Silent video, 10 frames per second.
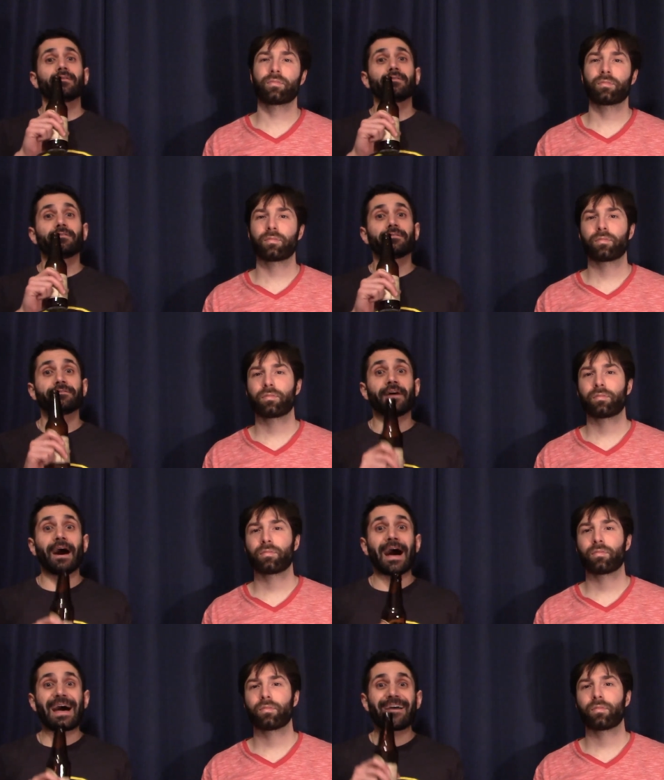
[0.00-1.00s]

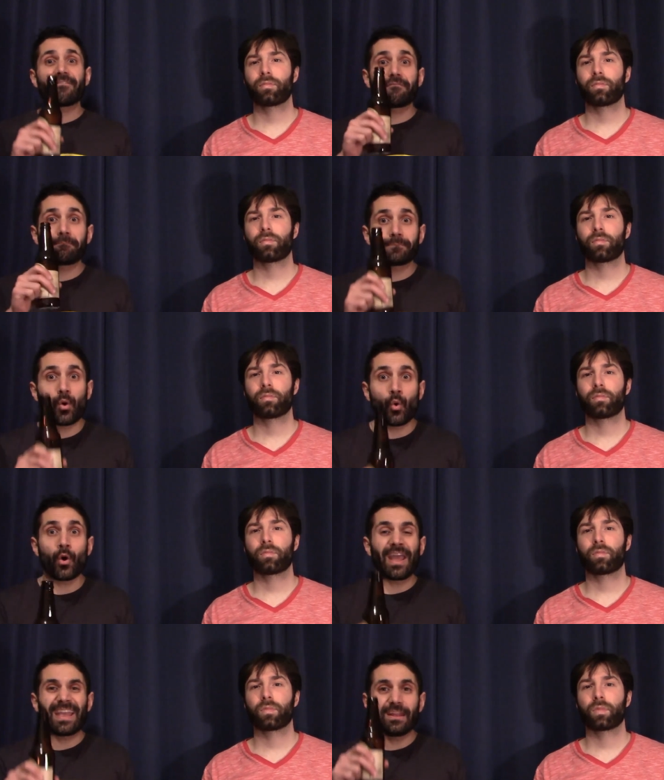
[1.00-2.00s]
Speaker 1: five
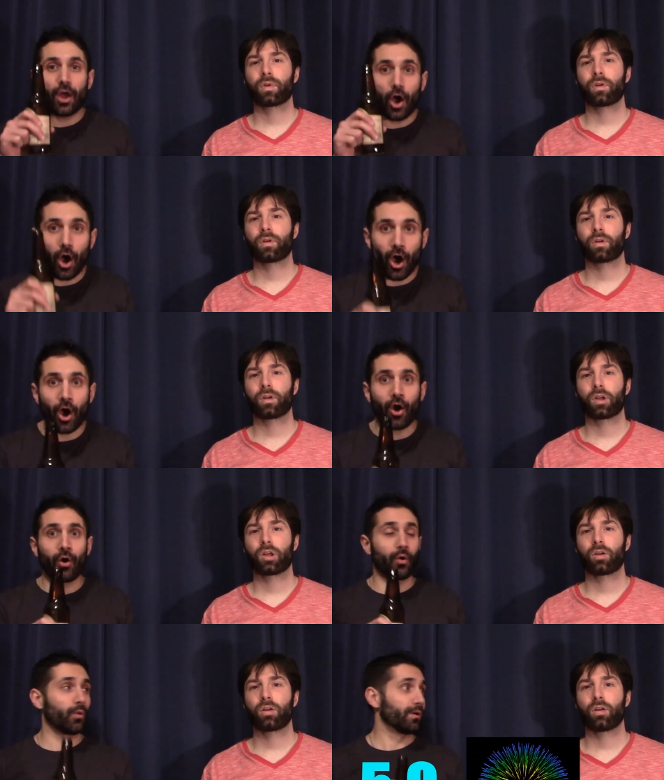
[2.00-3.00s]
point
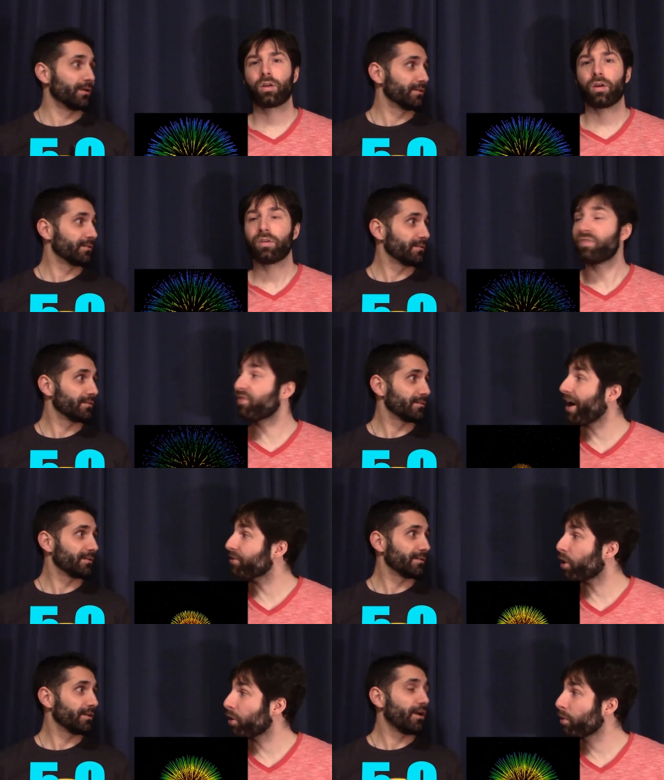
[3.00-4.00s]
oh.
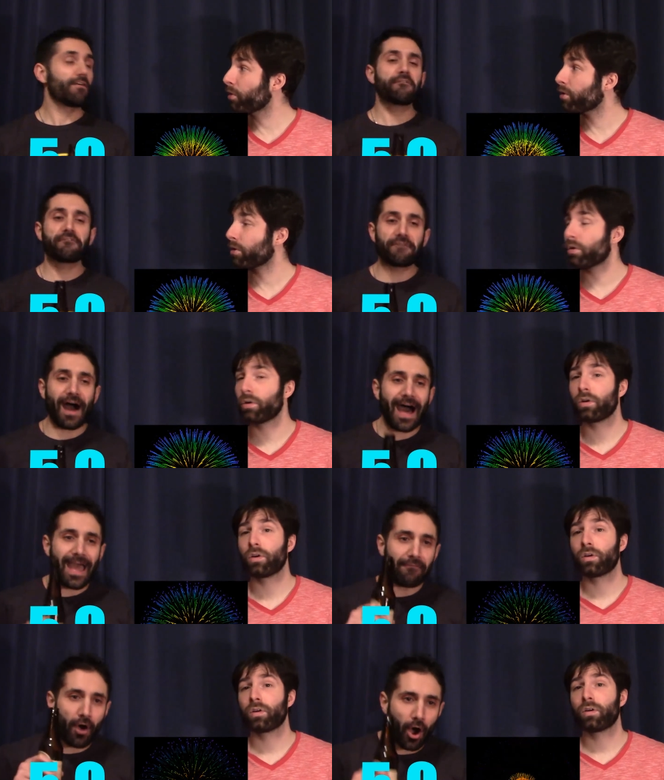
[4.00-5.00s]
five oh?
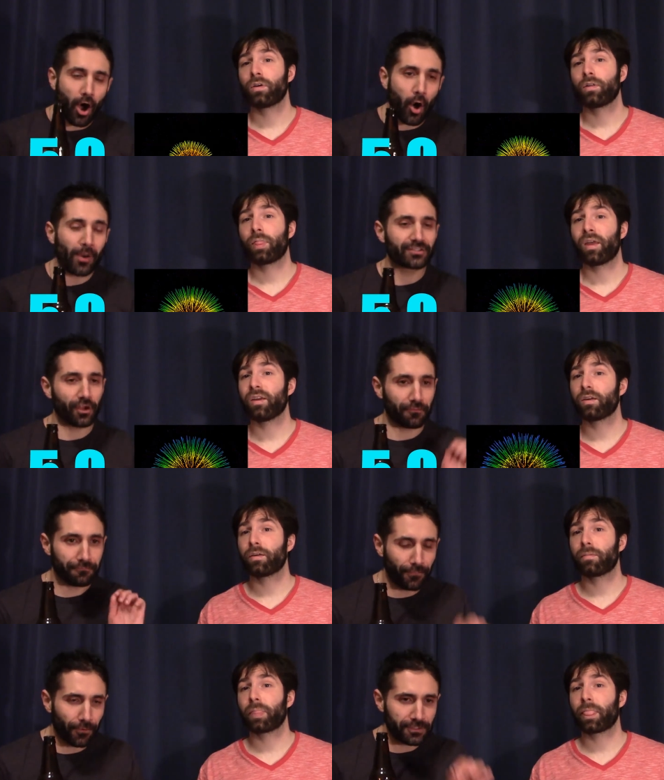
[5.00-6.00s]
five oh. It's our
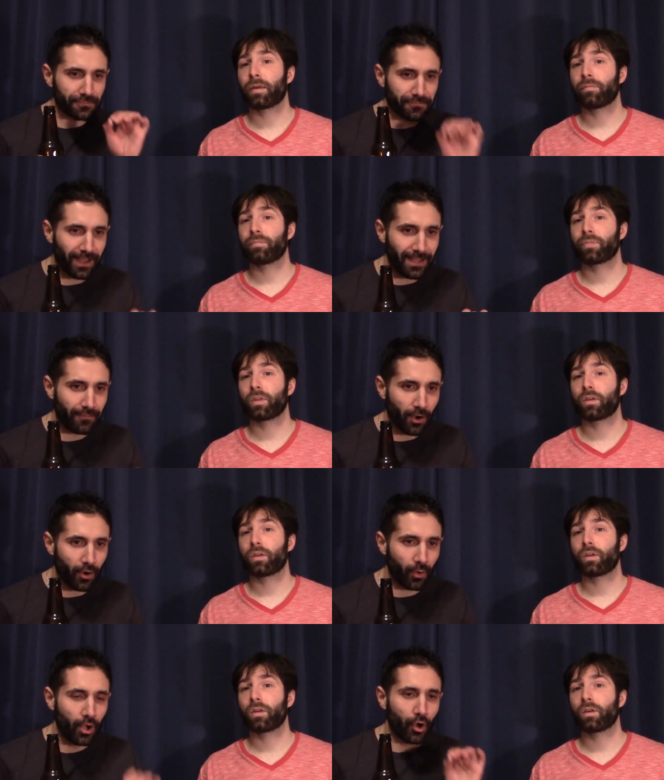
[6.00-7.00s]
first five
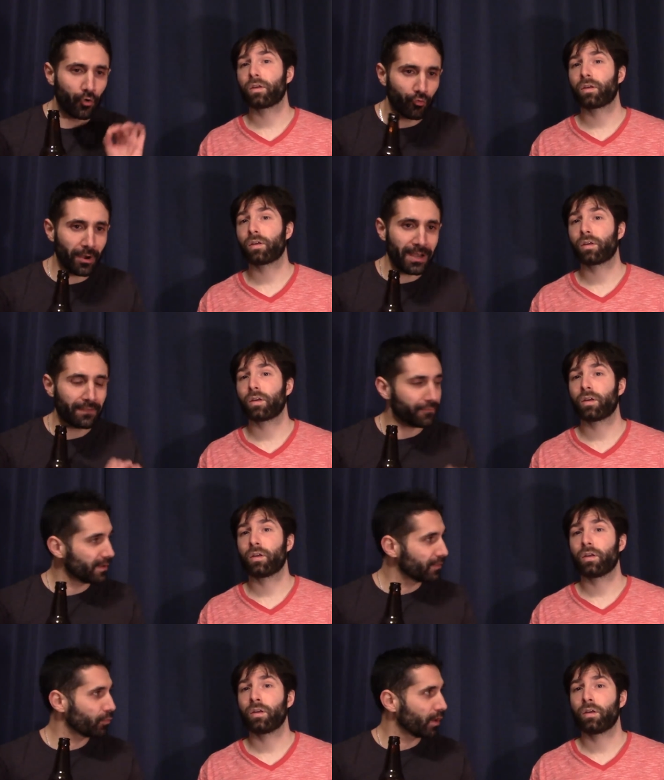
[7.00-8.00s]
oh rating for
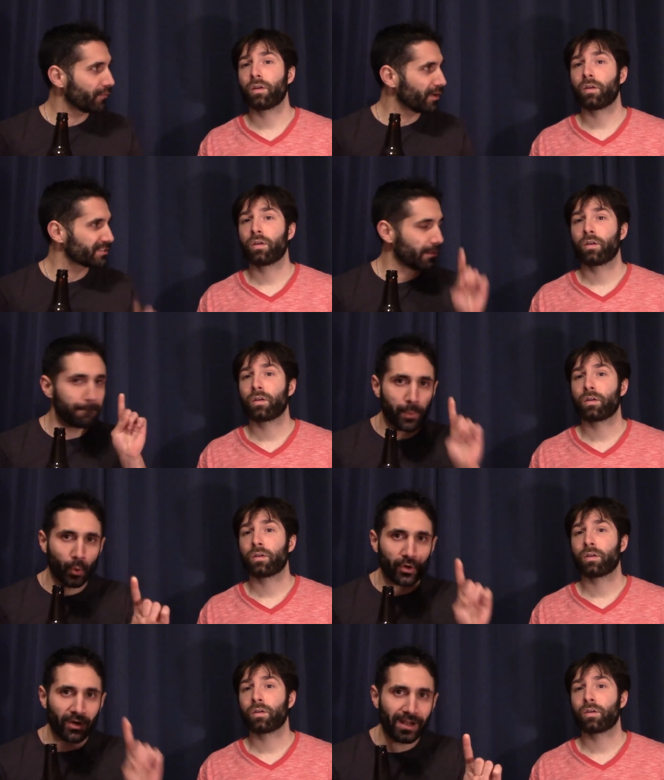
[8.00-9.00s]
either one of us on
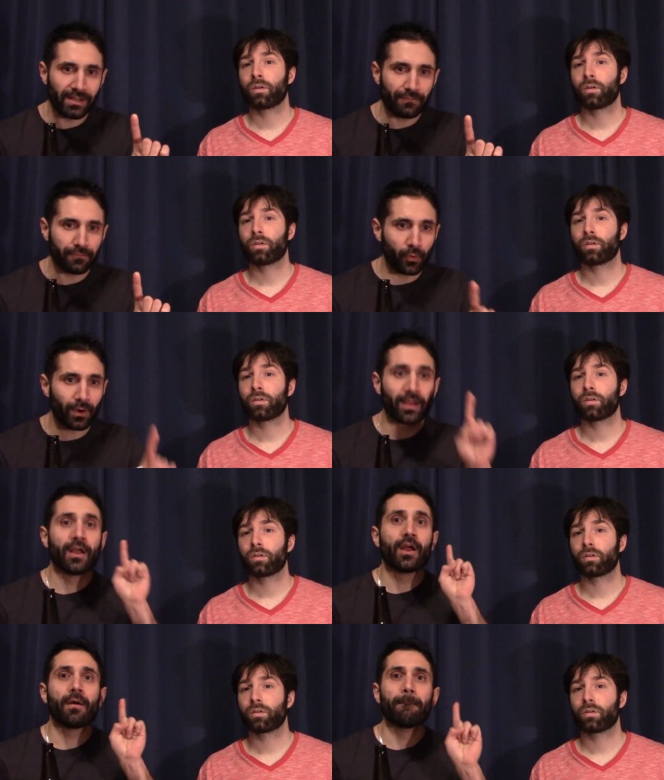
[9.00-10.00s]
Border ninety-four.
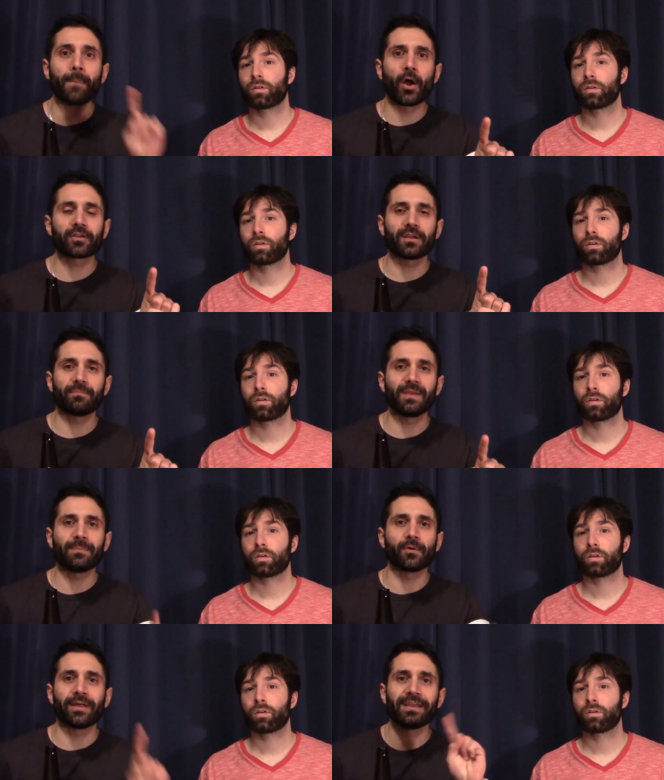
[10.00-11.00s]
Mark it,
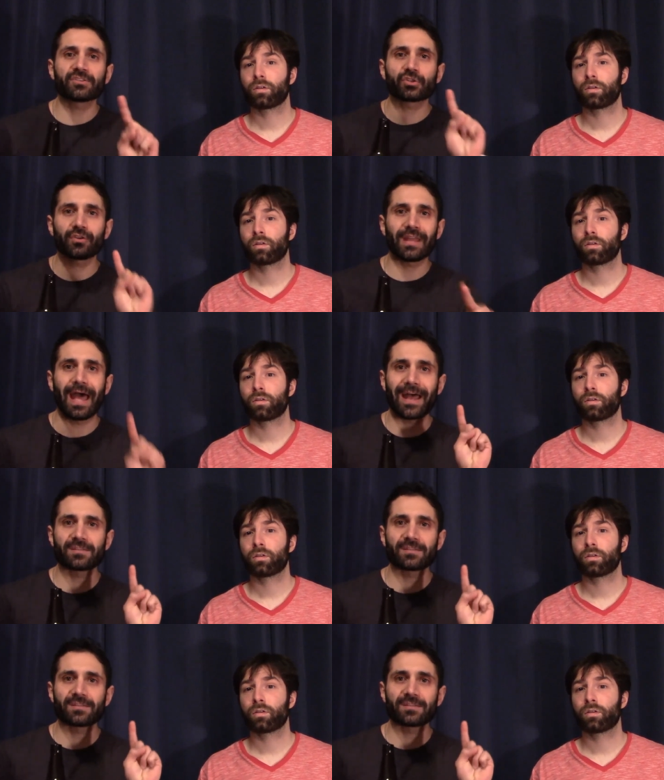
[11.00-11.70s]
people. History has